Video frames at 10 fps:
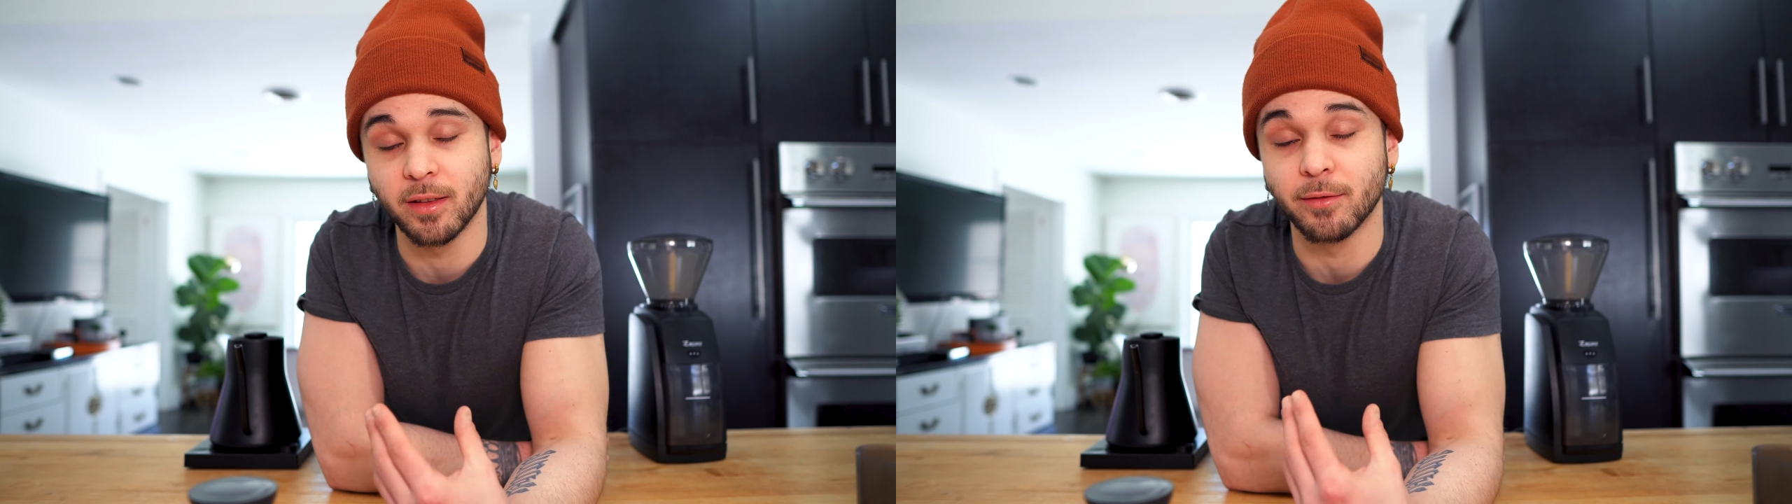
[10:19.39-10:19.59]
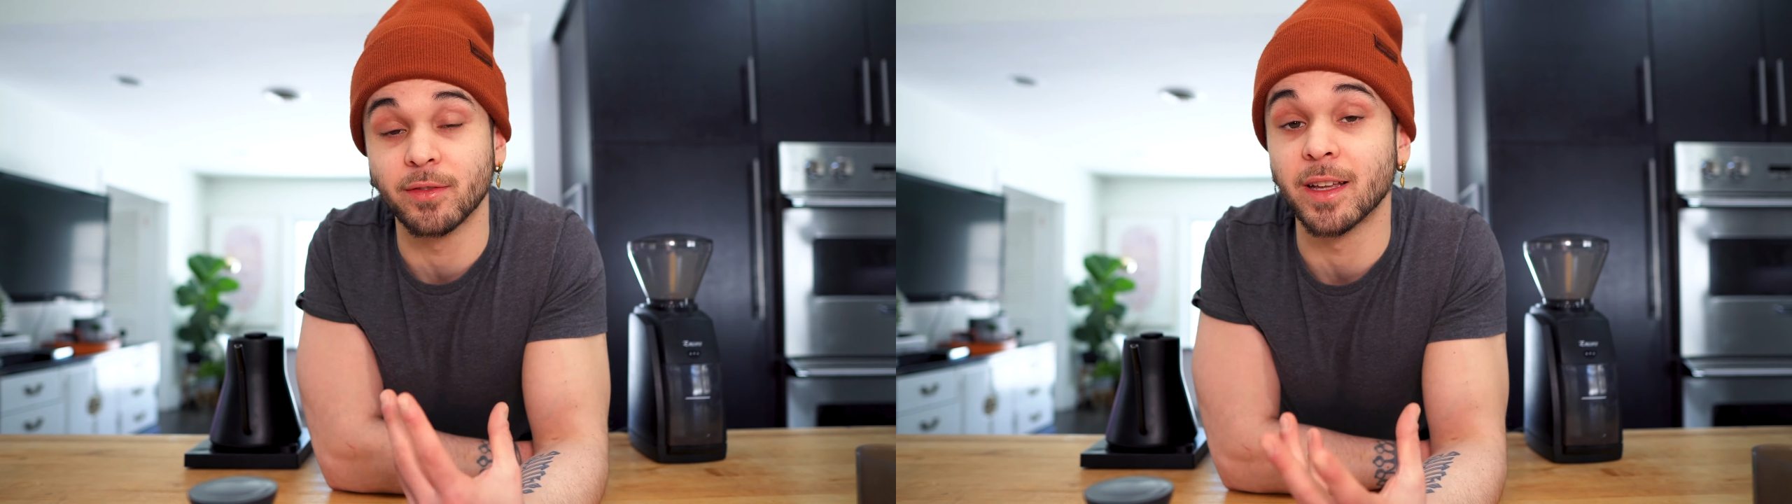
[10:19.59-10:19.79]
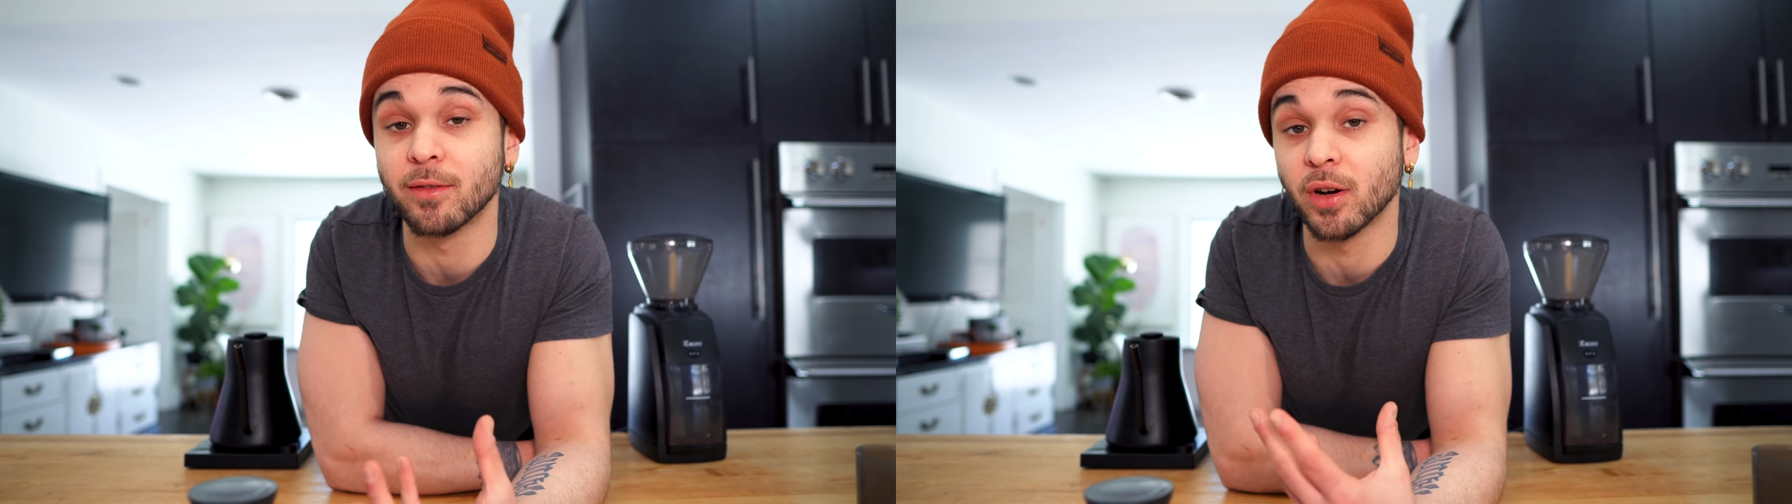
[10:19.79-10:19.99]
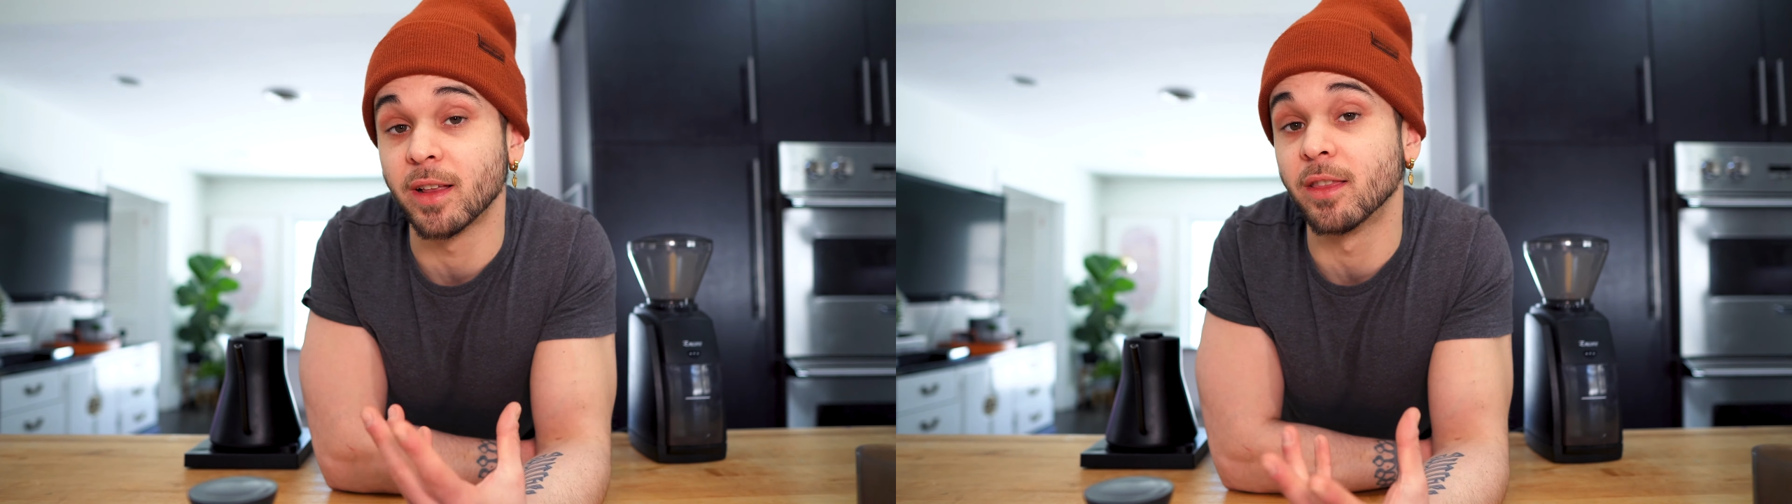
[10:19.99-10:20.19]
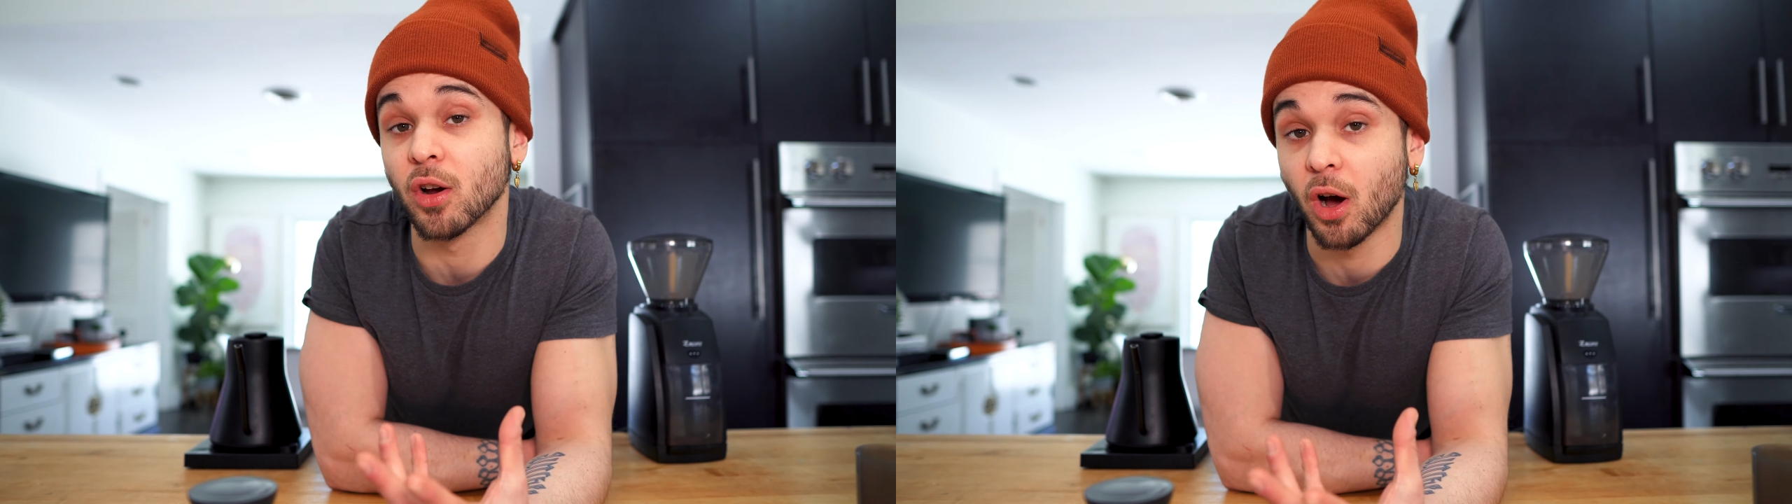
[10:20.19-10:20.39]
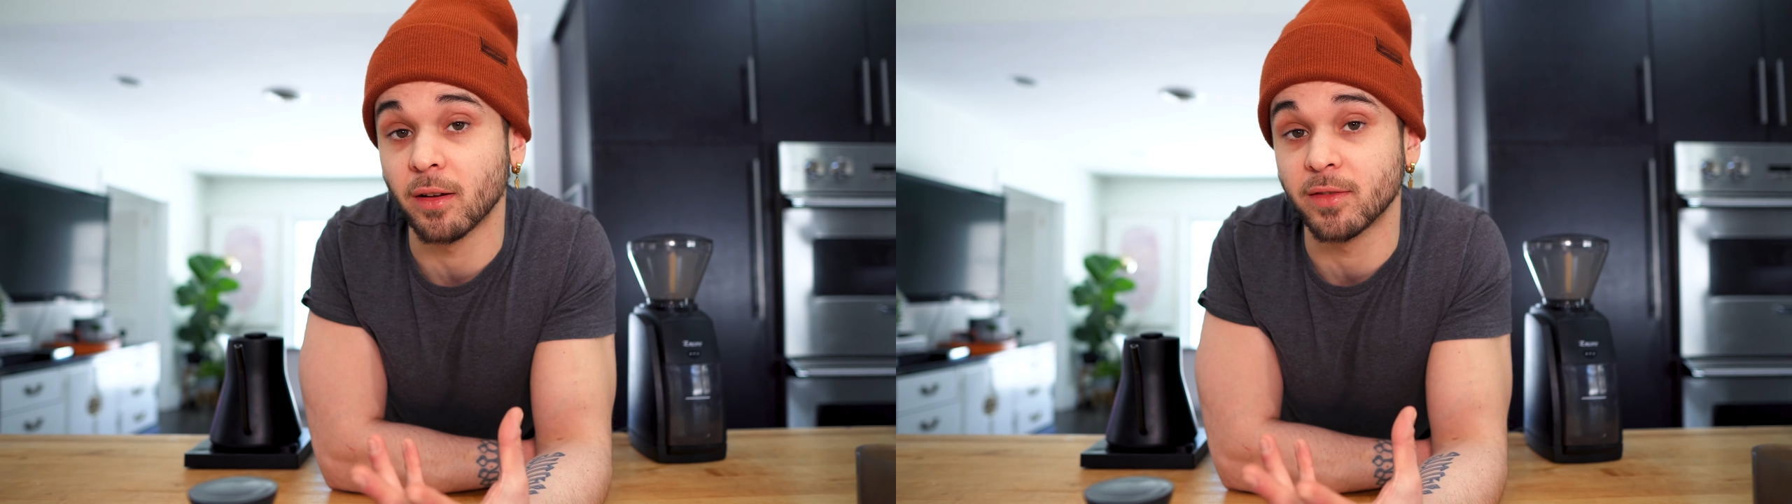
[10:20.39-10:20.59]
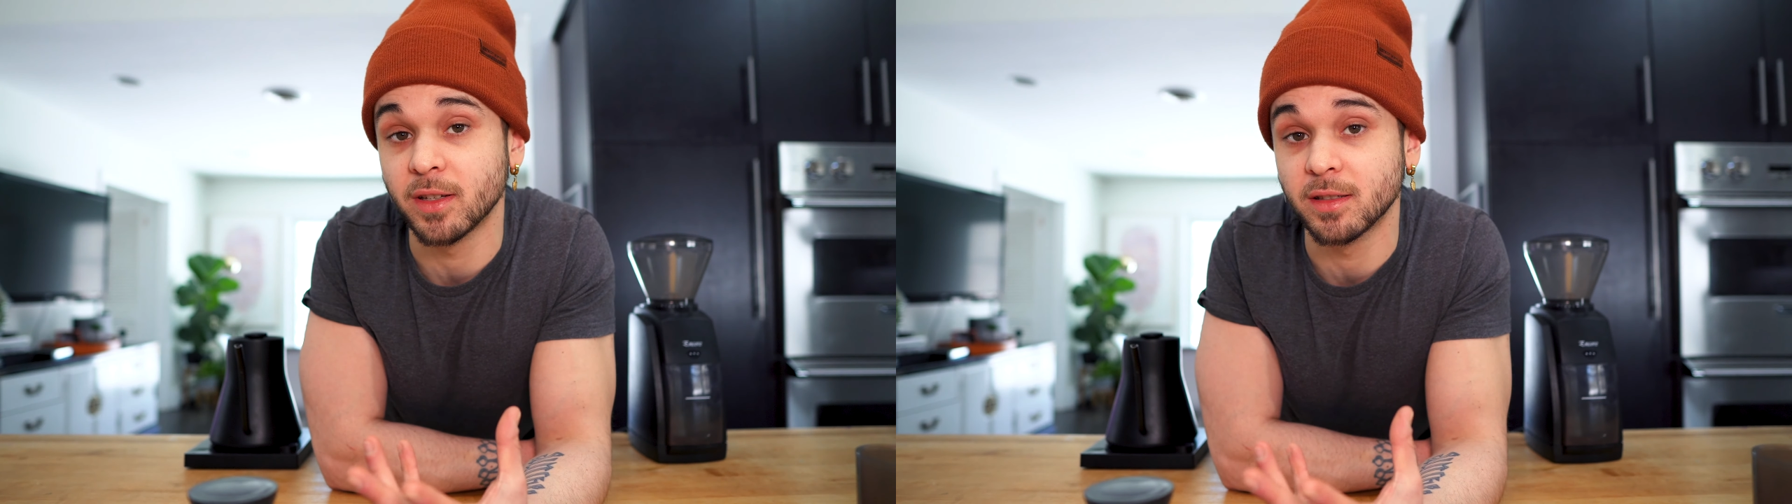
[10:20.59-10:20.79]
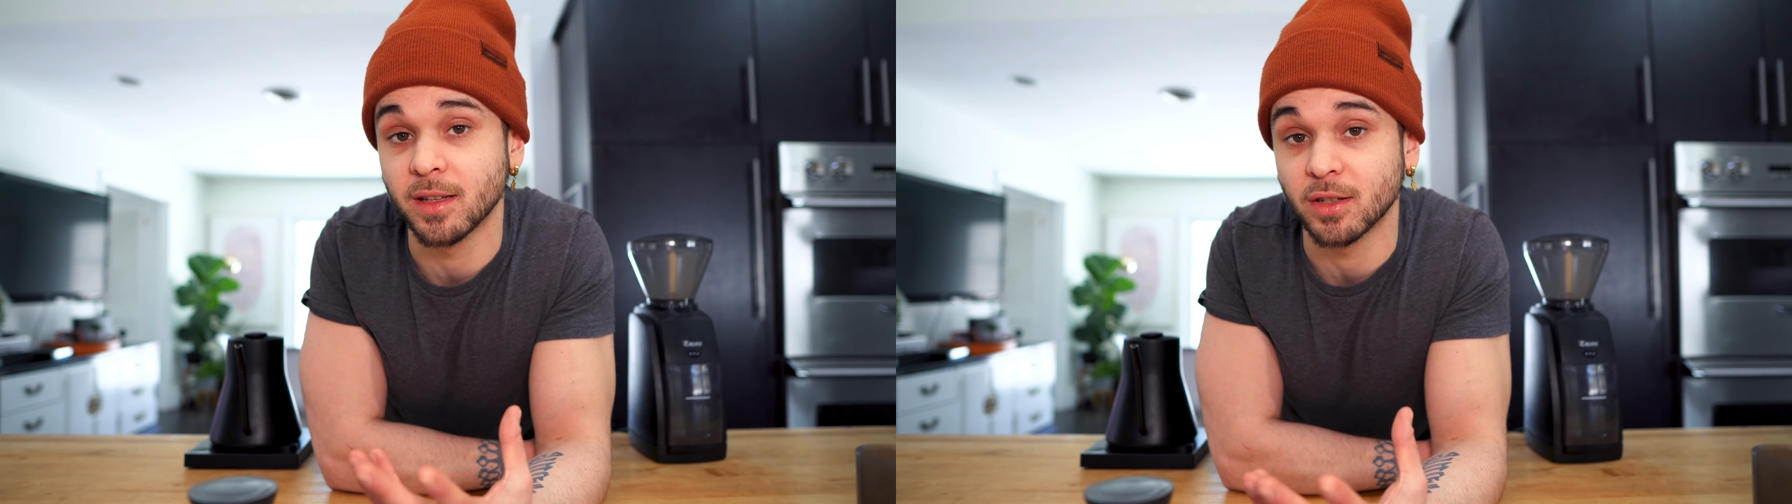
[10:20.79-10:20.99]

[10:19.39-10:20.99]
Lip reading: the flavor in the coffees,